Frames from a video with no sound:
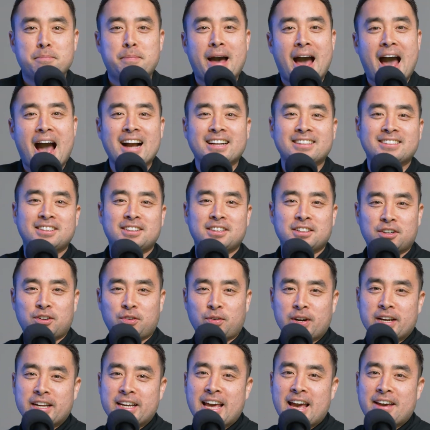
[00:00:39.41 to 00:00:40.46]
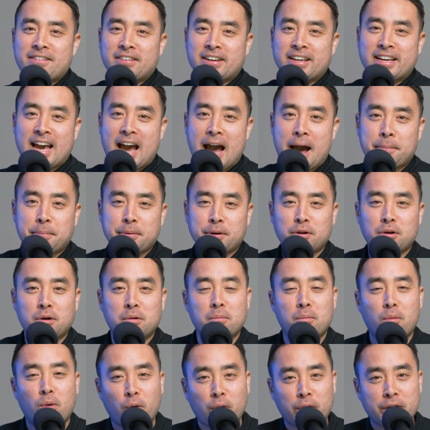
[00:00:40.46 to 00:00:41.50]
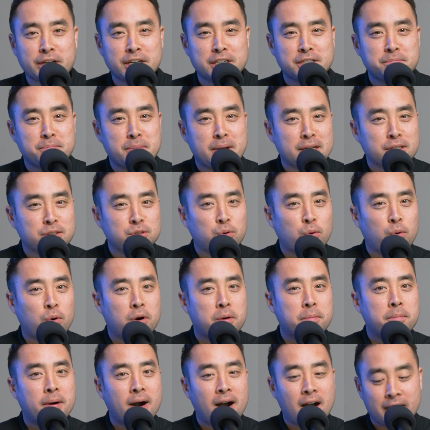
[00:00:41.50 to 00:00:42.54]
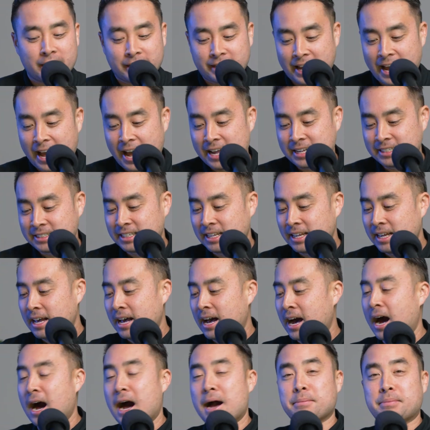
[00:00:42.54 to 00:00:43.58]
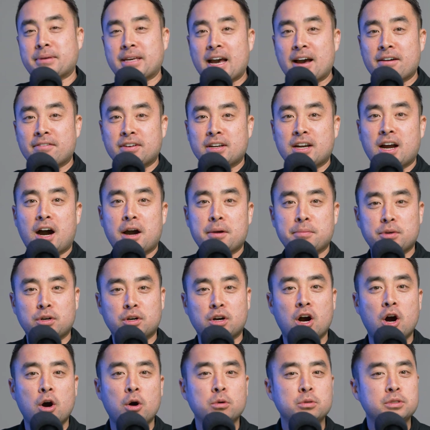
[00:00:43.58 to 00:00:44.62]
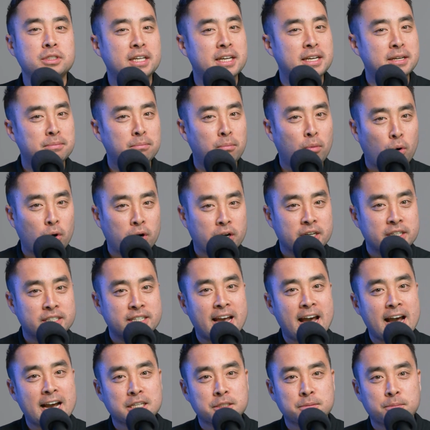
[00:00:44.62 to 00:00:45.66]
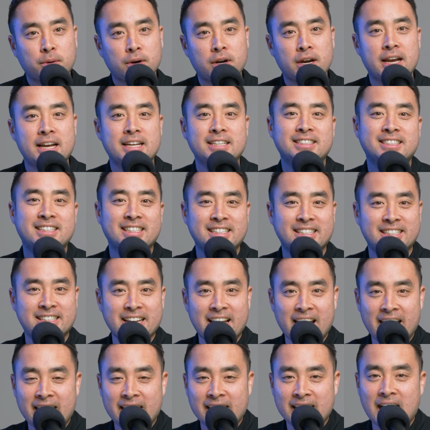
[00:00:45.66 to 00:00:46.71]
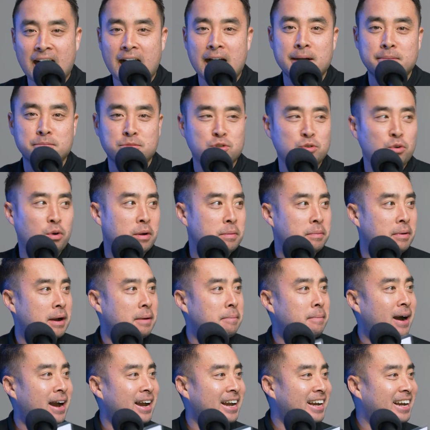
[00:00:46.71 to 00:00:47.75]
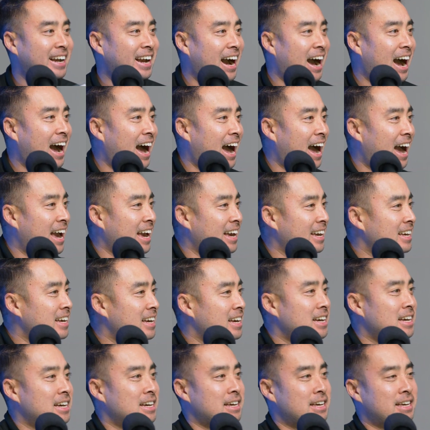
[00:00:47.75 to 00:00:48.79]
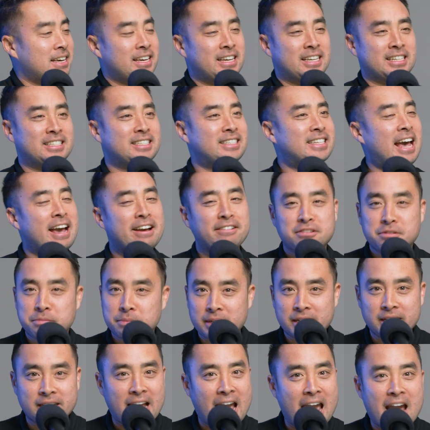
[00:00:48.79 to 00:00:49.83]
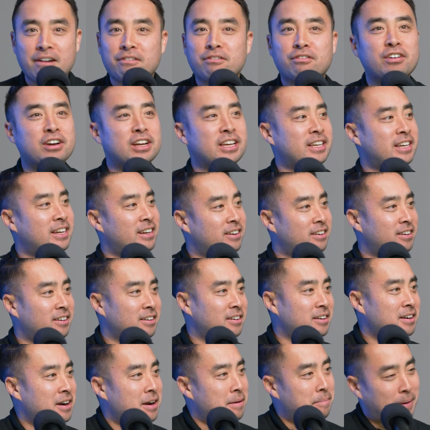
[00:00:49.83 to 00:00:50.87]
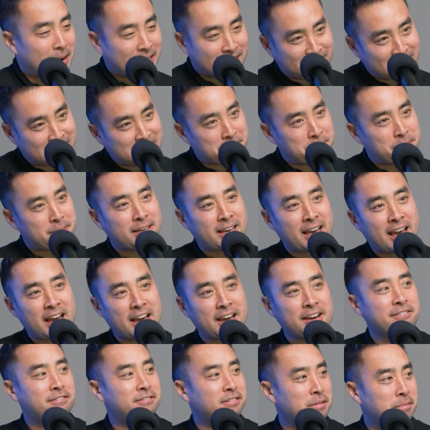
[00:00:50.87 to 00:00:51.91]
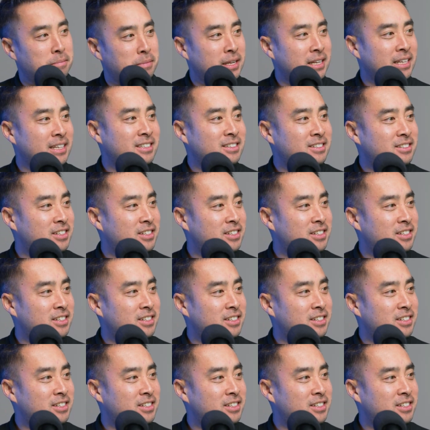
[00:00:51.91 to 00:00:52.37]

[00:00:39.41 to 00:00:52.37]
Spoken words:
back to the Greenhaven Capital Mortgage Mentor podcast. I'm Kevin. I'm your host and mortgage expert. And today I'm joined by my guy. He saves me every year, my CPA, Flaminius